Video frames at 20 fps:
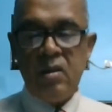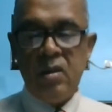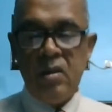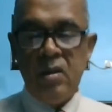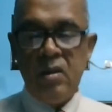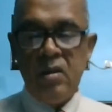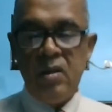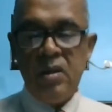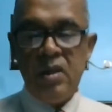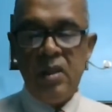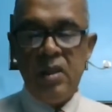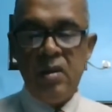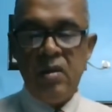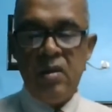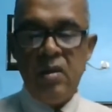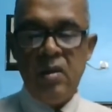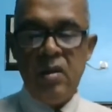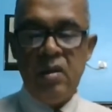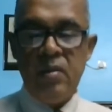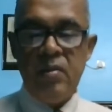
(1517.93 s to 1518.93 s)
solution
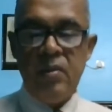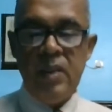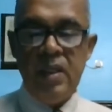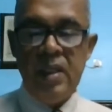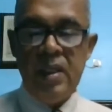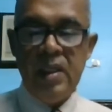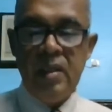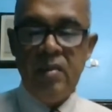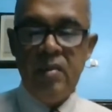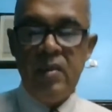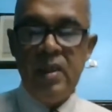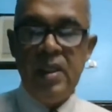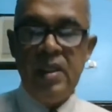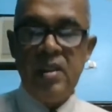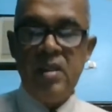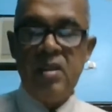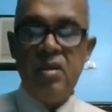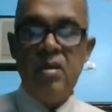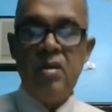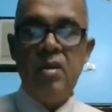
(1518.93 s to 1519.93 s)
or
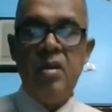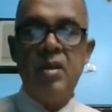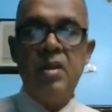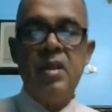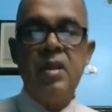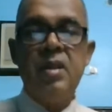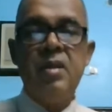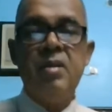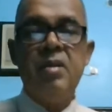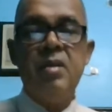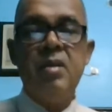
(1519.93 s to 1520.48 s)
PN-based solution.